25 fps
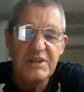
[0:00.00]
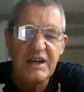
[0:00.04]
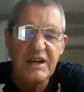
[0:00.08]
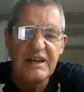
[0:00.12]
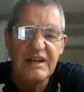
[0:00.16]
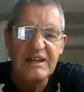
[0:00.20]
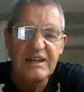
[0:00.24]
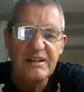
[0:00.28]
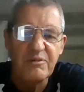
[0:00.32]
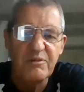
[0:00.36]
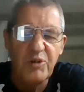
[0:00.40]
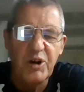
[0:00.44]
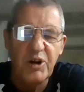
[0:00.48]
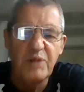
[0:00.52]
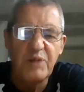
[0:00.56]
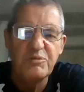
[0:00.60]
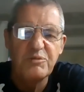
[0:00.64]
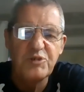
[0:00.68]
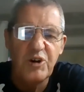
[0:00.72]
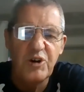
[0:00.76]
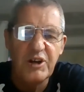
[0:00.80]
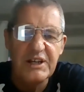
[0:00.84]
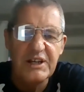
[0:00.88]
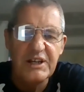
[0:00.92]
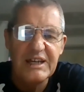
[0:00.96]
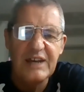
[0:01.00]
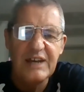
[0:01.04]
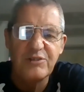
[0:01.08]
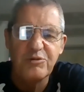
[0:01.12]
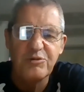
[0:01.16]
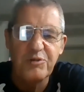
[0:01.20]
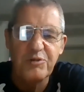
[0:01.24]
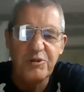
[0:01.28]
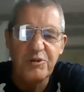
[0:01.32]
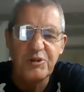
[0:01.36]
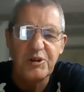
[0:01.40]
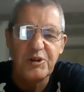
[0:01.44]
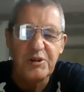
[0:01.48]
saying, what I'm trying to get
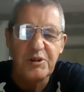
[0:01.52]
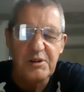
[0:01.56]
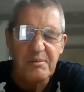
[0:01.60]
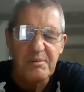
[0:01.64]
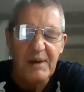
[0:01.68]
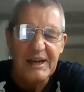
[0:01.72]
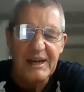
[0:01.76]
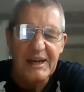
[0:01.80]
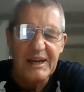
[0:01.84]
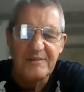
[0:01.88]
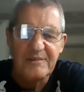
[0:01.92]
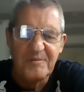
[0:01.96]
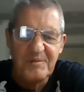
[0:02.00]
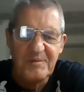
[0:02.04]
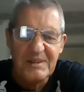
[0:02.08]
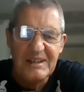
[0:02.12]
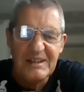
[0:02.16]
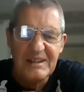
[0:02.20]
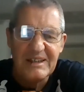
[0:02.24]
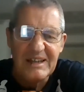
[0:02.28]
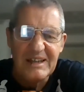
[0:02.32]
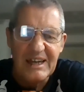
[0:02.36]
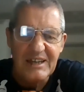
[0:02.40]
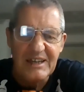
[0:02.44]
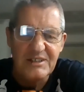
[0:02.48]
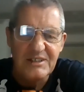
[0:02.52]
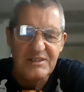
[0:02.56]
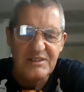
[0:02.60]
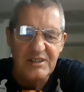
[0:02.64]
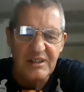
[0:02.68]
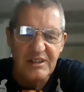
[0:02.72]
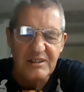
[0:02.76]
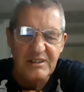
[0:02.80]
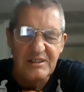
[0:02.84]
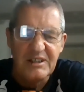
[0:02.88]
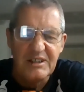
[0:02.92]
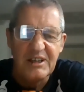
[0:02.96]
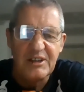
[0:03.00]
through to you, mate, is
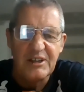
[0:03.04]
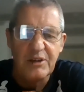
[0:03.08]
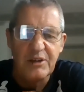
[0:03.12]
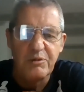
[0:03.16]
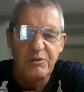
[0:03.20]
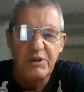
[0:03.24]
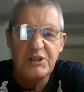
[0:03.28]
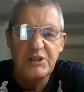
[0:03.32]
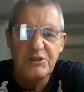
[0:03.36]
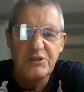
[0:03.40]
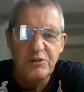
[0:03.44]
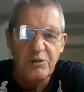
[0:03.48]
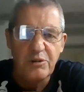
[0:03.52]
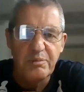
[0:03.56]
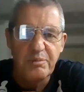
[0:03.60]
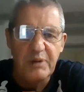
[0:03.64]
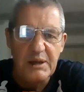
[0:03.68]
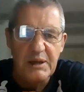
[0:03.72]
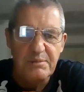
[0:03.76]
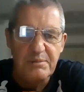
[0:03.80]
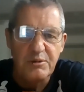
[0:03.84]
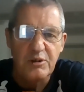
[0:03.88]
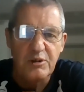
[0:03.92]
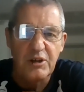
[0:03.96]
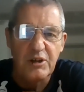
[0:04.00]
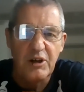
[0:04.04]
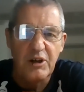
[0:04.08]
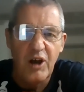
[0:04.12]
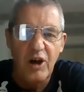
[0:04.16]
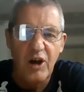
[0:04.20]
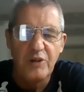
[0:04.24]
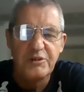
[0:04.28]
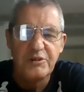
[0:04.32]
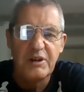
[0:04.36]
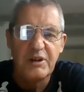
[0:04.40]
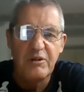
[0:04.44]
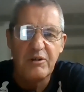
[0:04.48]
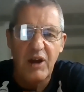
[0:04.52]
that the original people can
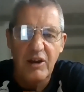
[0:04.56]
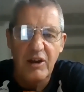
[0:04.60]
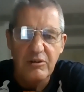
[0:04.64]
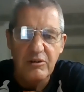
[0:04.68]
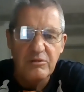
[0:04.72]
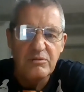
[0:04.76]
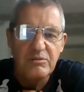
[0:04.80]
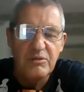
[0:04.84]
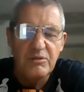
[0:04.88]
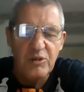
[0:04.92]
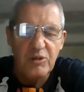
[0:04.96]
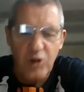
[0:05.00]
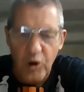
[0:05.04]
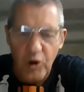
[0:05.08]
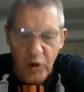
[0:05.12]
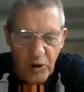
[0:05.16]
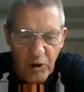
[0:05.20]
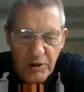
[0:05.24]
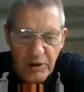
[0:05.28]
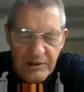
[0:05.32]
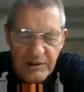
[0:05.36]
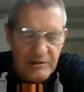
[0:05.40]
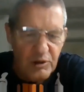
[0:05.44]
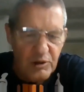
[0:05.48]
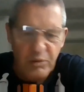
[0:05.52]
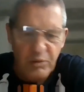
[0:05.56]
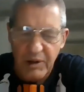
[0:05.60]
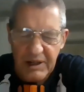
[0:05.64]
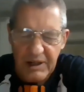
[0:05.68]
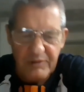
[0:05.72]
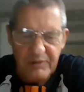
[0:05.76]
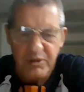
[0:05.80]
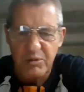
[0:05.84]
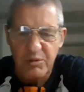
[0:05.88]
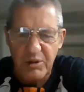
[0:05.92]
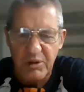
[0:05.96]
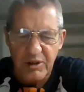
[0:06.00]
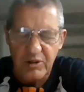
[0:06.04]
hold their own court, or
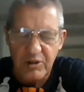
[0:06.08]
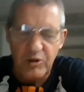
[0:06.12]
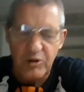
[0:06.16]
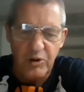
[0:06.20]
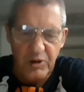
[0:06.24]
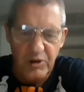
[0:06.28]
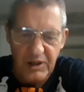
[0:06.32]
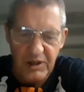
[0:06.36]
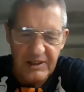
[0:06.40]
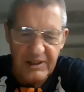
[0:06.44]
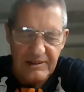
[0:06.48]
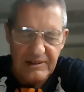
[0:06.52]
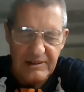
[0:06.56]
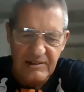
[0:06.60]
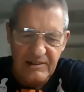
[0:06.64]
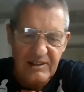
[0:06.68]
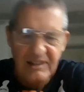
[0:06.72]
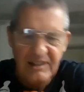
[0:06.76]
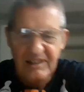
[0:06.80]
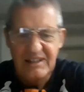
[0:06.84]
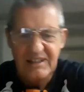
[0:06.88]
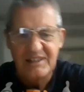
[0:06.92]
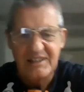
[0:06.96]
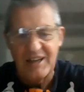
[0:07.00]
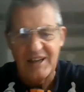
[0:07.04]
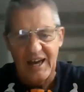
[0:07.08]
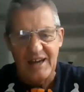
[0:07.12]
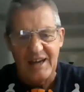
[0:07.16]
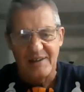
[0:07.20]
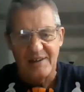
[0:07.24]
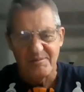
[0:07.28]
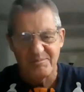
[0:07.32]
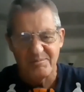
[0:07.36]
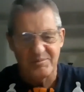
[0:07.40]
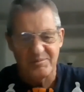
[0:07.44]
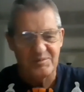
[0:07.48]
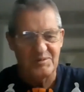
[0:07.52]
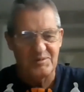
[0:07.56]
whatever you want to call it.
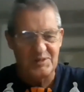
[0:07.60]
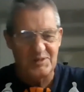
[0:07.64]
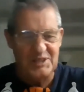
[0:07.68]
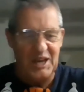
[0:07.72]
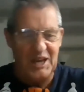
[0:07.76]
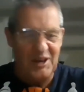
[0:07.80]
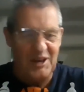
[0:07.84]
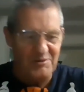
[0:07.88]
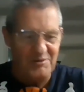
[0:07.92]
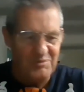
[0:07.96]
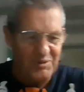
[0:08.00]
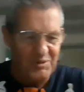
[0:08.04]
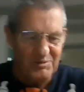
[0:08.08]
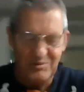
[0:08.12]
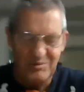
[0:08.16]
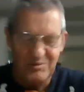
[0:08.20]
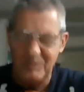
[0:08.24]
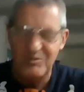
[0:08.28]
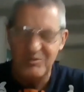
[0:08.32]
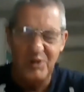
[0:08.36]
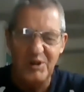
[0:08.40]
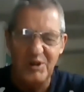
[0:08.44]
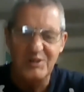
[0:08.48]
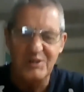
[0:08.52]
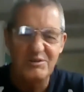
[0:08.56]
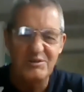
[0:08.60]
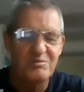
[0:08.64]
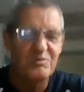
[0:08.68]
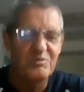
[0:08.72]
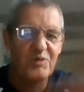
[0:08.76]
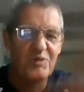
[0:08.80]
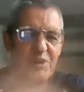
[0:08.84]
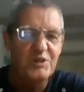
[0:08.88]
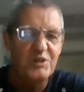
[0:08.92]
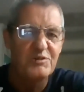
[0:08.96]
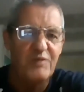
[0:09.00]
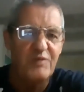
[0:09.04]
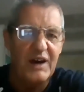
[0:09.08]
So words
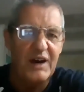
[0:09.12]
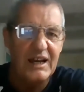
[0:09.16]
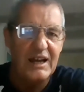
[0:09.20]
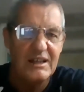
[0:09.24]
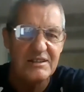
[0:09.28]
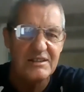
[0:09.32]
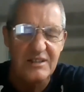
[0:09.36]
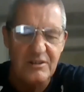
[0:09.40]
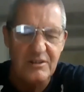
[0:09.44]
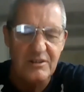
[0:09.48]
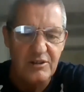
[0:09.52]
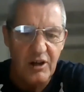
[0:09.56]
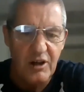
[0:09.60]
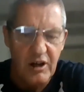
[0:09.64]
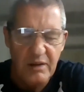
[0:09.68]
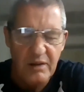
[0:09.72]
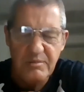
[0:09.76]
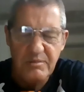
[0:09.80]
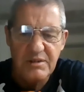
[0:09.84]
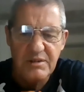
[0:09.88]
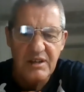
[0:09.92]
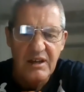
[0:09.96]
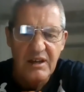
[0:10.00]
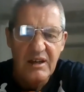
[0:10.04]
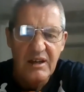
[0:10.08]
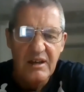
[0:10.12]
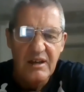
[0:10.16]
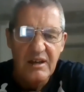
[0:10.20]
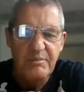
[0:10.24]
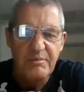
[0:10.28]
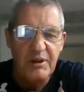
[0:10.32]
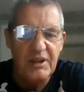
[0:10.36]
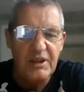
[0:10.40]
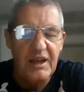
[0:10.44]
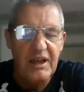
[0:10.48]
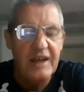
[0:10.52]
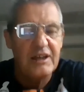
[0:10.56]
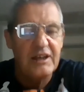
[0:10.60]
fail us at times,
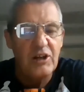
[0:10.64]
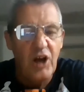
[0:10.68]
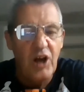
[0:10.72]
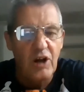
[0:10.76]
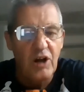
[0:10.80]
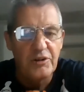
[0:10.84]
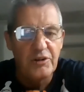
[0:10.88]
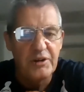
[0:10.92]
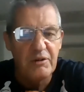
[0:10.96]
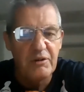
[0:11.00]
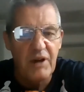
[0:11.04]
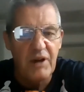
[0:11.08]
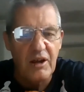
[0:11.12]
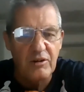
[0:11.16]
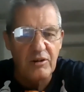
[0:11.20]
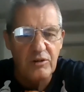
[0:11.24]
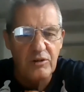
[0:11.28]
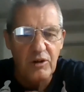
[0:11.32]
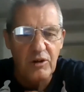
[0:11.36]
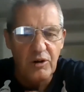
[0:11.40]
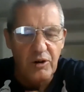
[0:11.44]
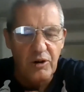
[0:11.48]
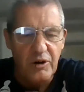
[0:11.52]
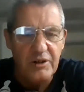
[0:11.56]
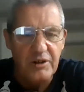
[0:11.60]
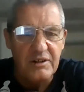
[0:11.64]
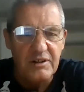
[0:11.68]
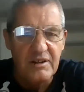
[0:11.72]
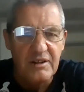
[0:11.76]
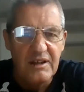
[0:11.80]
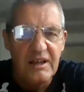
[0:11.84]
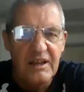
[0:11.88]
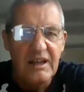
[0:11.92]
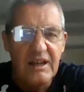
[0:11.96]
but they can hold their own court,